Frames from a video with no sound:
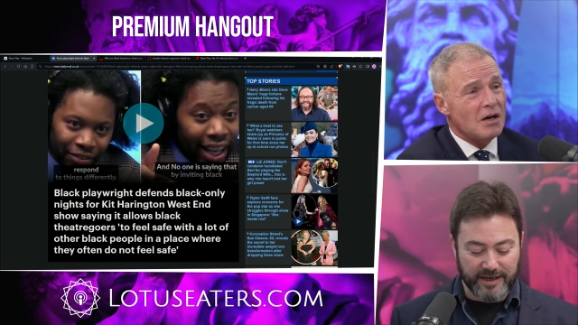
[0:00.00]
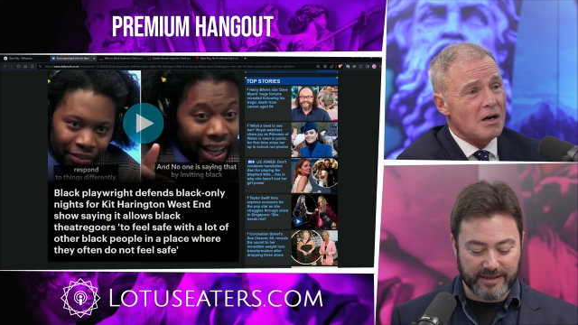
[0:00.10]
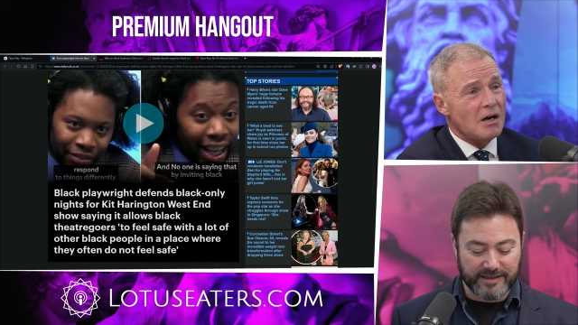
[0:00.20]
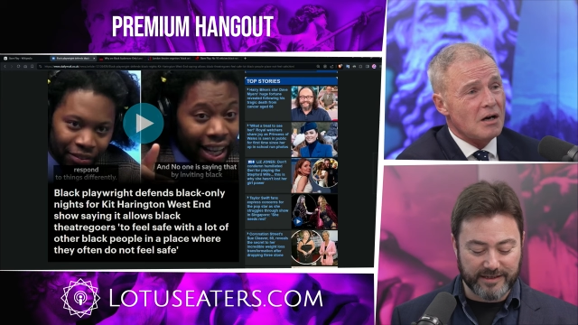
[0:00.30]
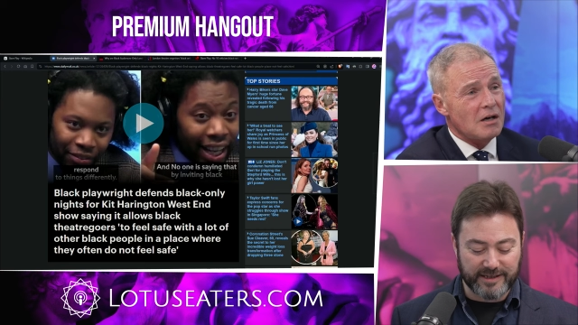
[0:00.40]

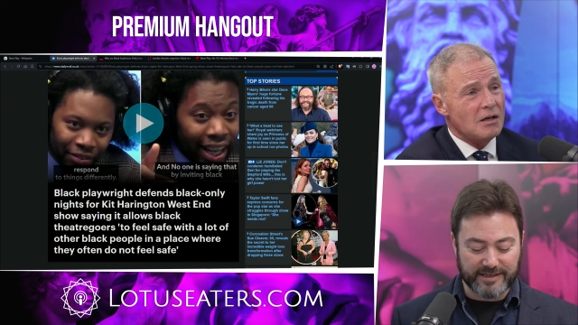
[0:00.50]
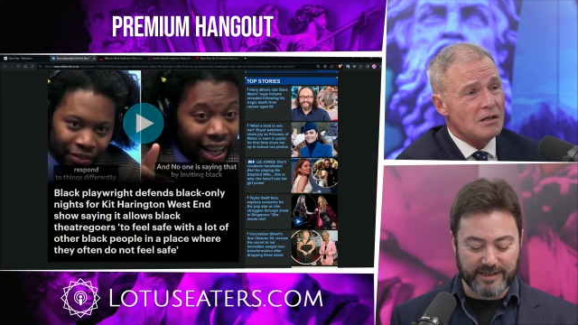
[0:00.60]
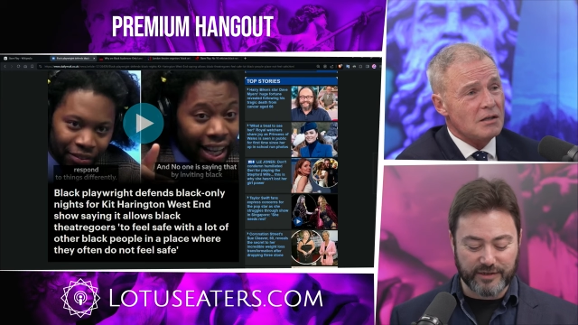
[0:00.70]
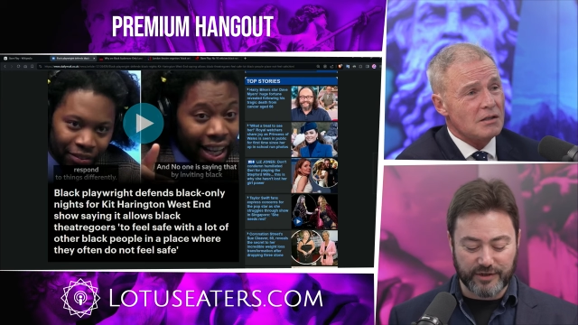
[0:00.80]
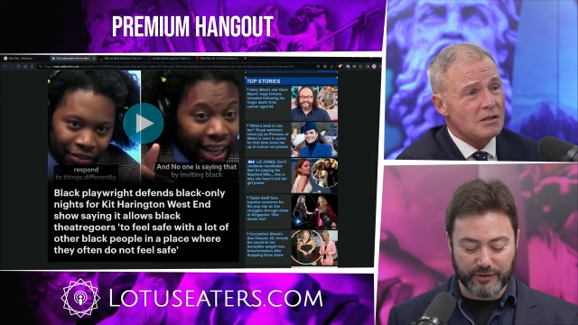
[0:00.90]
Speaker 1: it's a
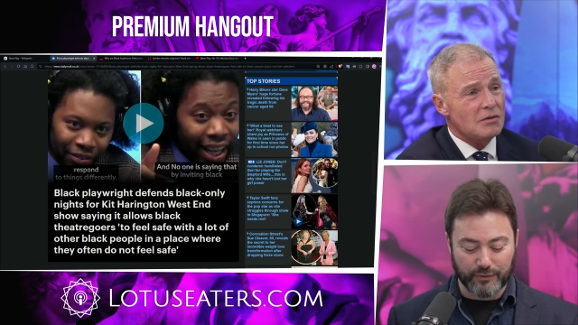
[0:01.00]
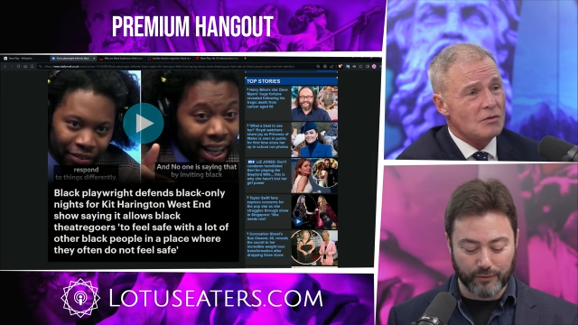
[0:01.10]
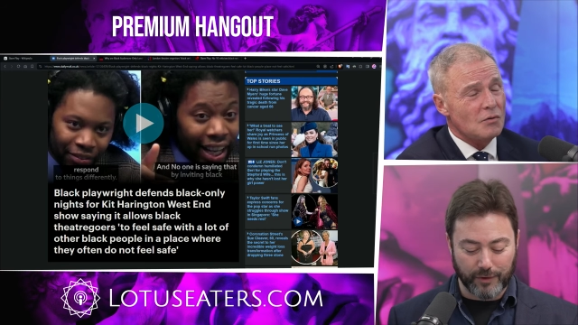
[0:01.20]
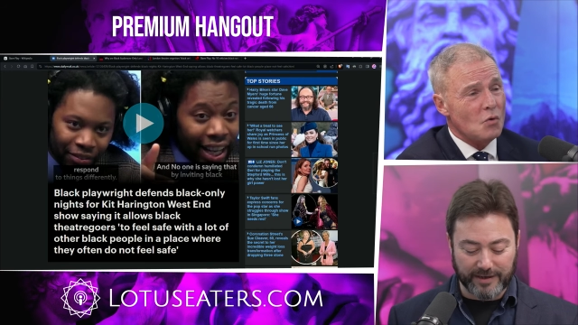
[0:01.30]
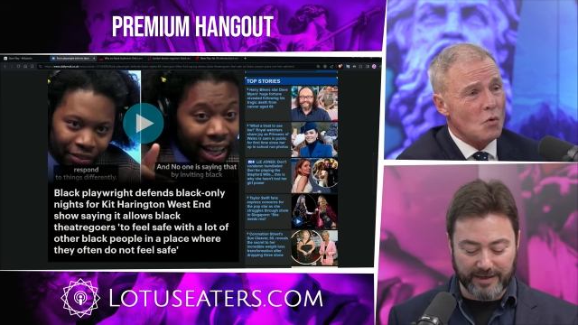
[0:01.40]
necessity to
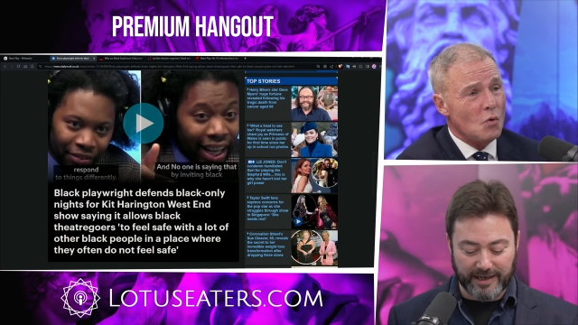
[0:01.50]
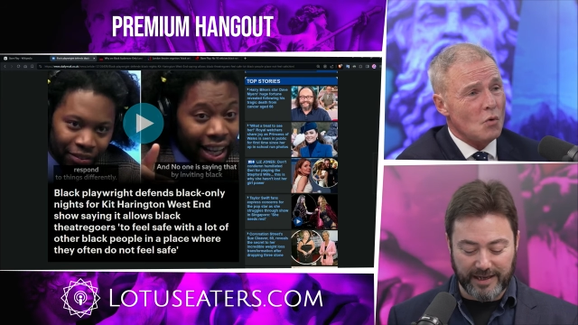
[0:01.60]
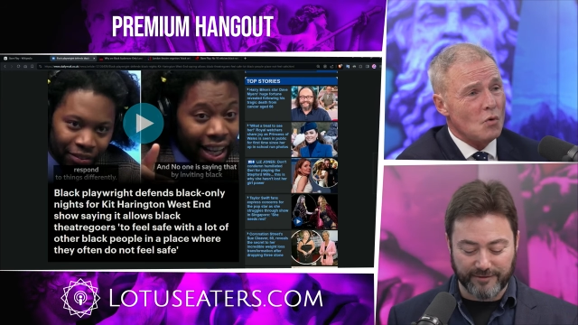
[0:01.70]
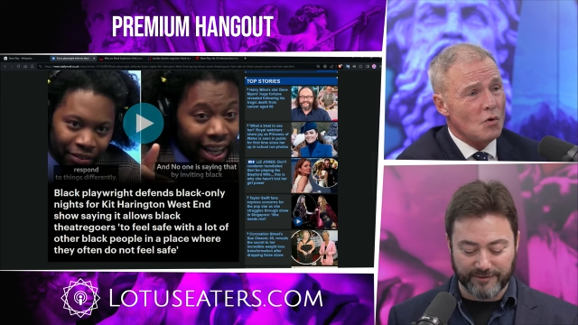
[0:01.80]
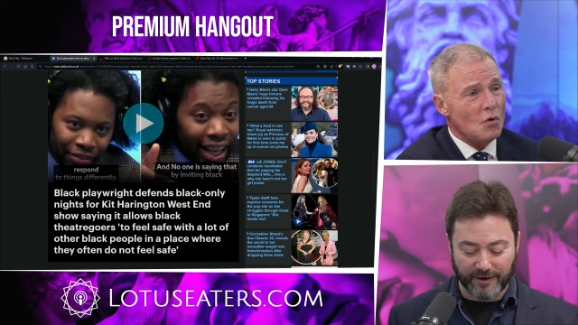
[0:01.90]

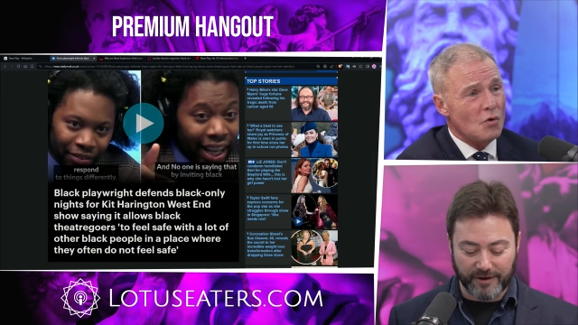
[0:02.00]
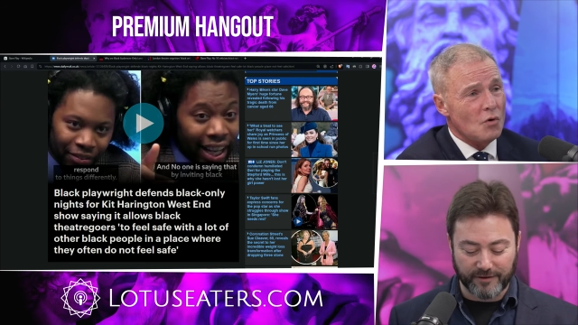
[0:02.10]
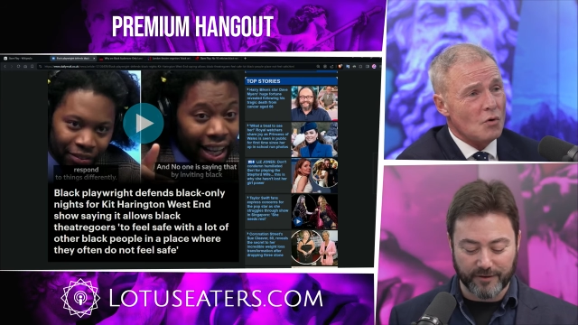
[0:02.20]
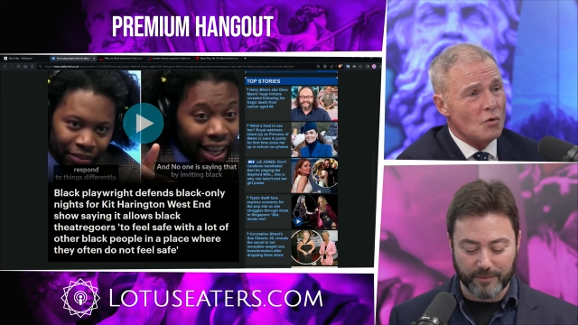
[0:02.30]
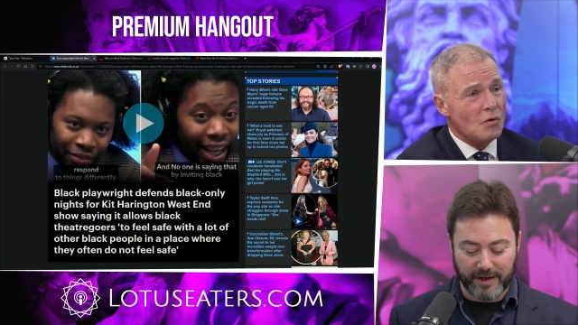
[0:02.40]
radically
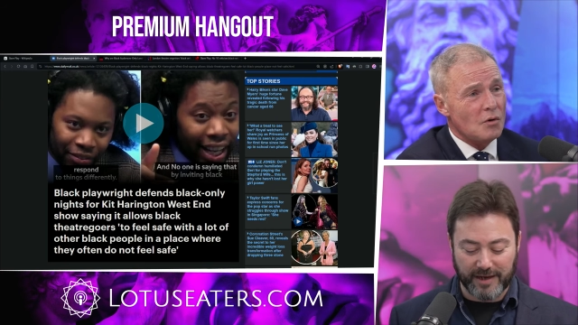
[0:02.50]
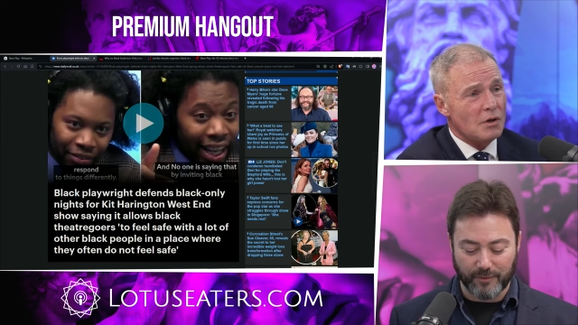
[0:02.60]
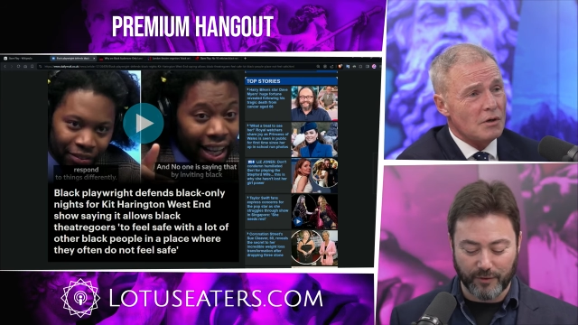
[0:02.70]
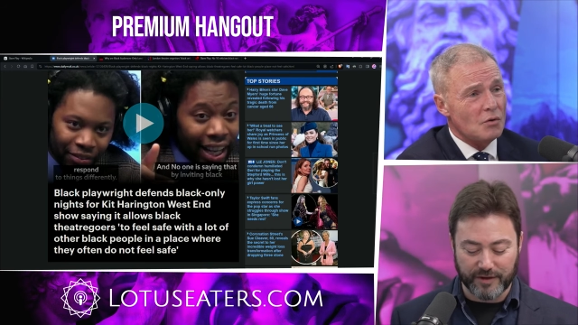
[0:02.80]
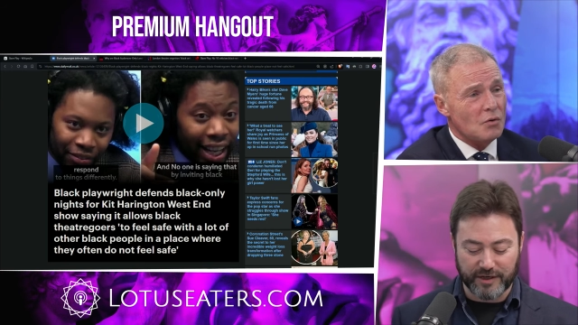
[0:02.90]
invite them
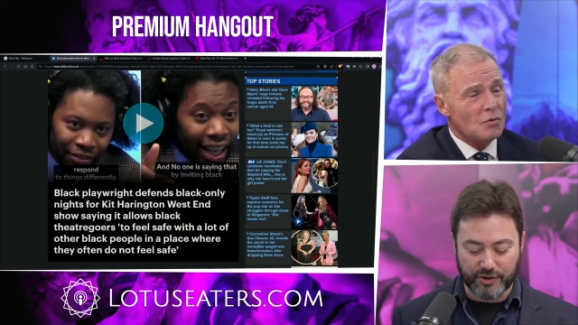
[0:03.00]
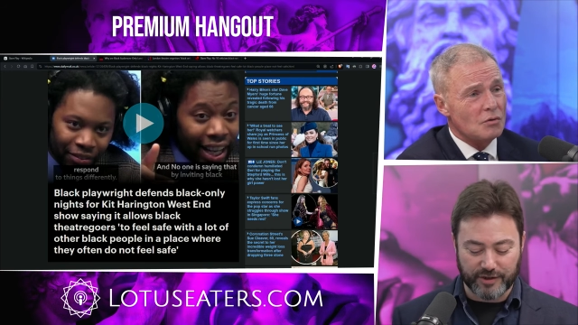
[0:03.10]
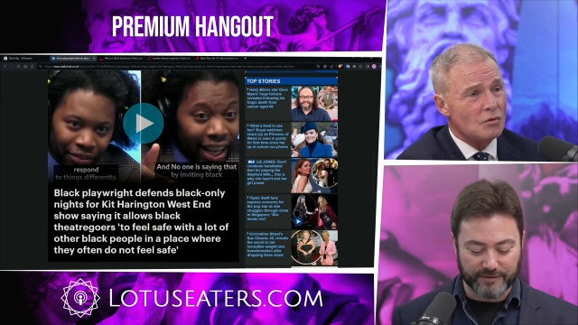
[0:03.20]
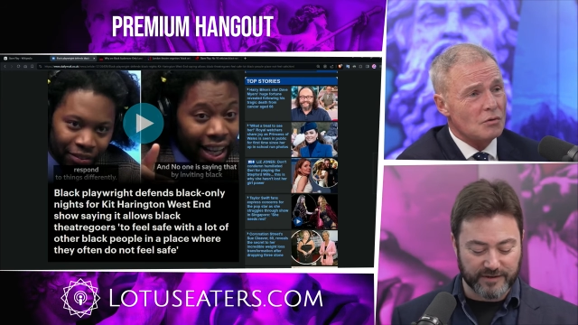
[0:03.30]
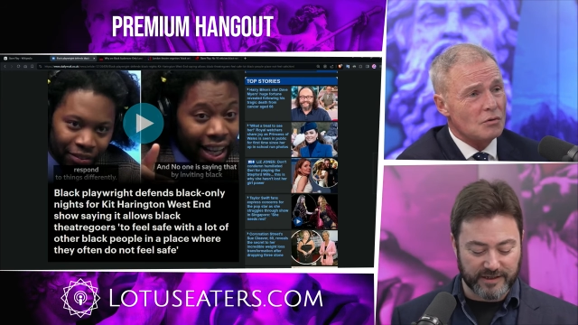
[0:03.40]
in with
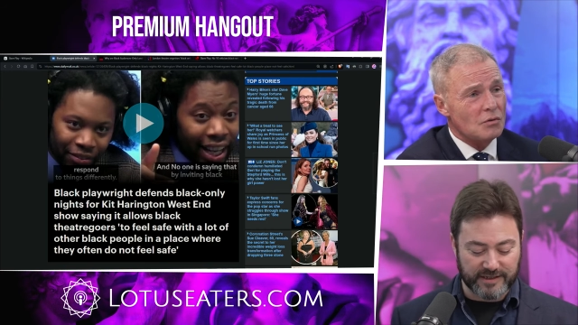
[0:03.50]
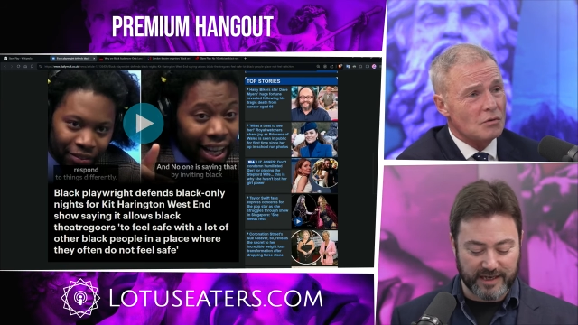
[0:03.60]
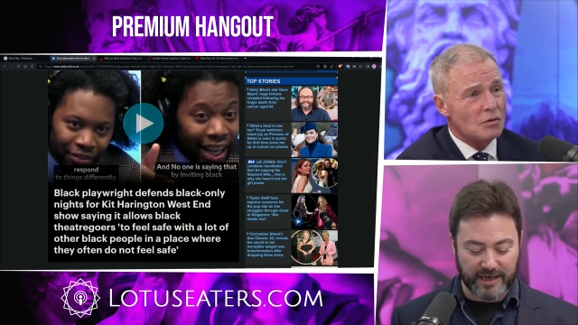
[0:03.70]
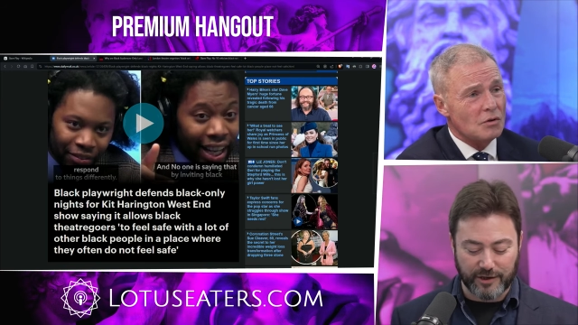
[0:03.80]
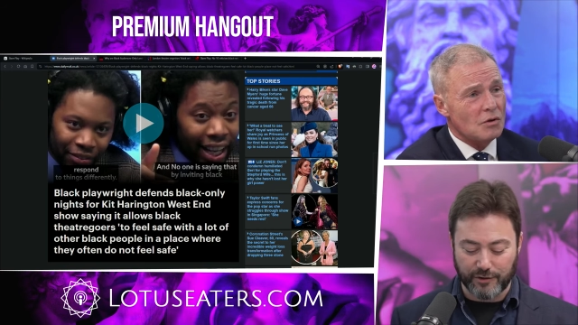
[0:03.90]
initiatives that say